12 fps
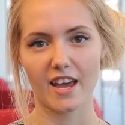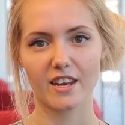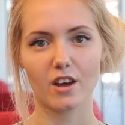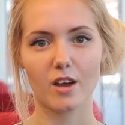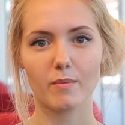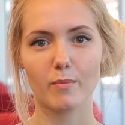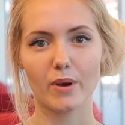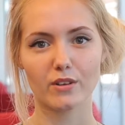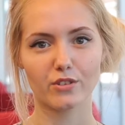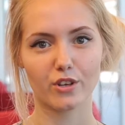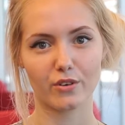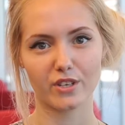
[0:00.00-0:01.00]
and I'm
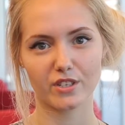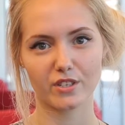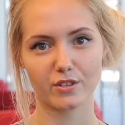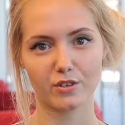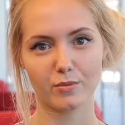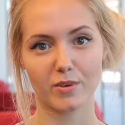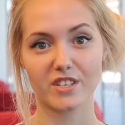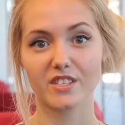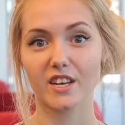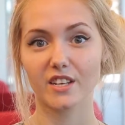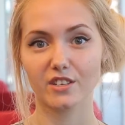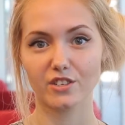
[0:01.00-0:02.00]
about to go into my
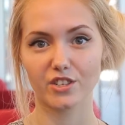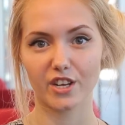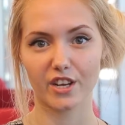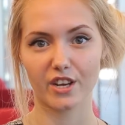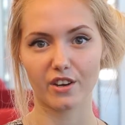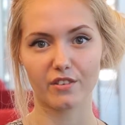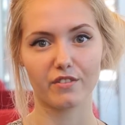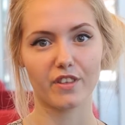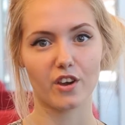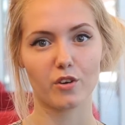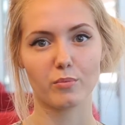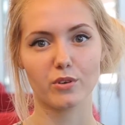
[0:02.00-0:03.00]
second year of
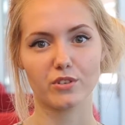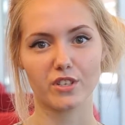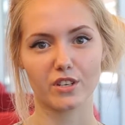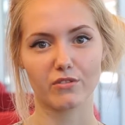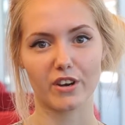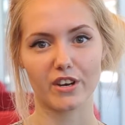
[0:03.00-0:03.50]
therapeutic